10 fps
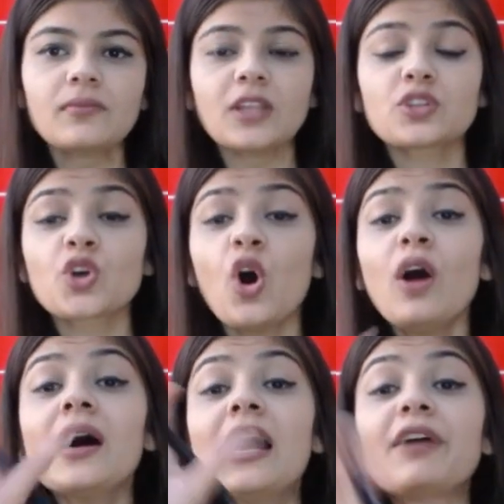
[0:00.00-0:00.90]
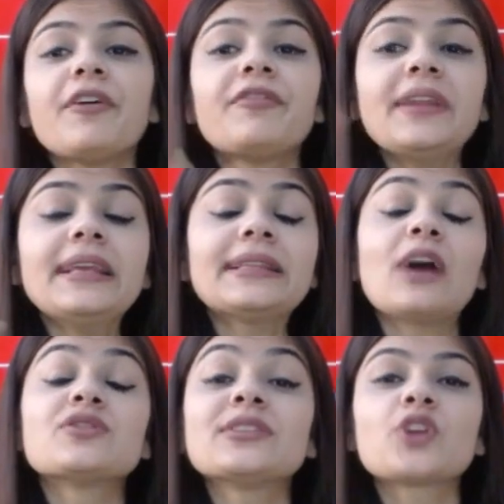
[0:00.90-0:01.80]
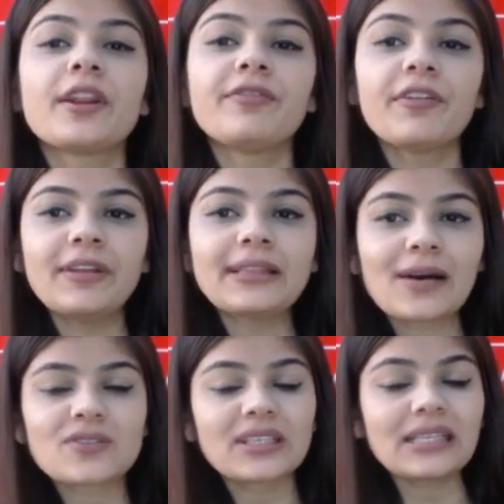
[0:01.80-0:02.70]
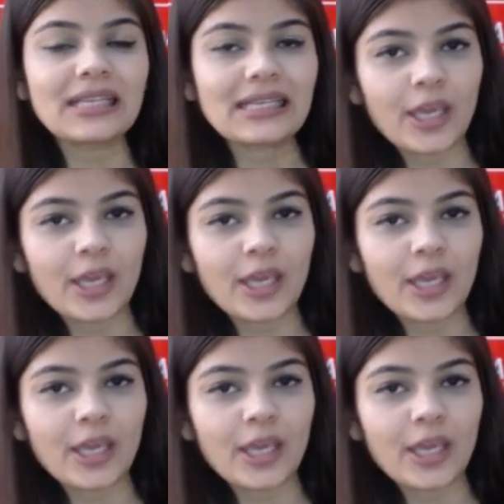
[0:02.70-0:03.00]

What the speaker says: So 50,000